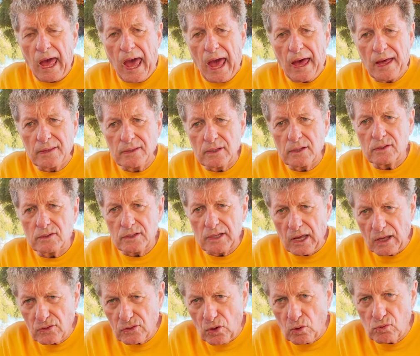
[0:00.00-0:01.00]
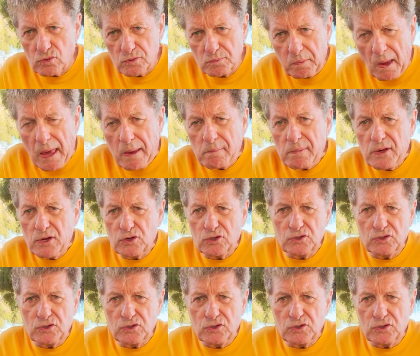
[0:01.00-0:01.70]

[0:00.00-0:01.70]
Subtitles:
and take those baby